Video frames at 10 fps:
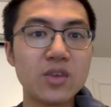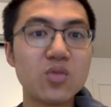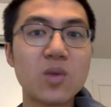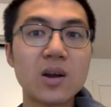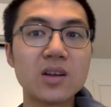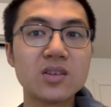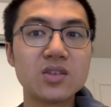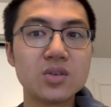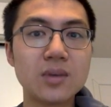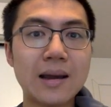You wanted
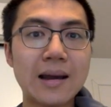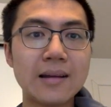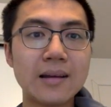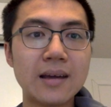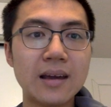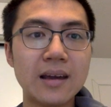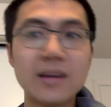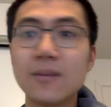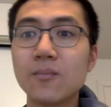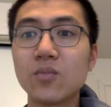to add a
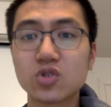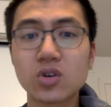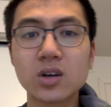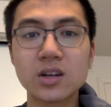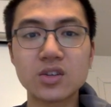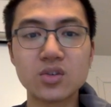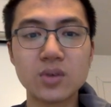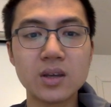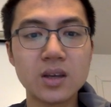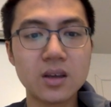shortcut to it.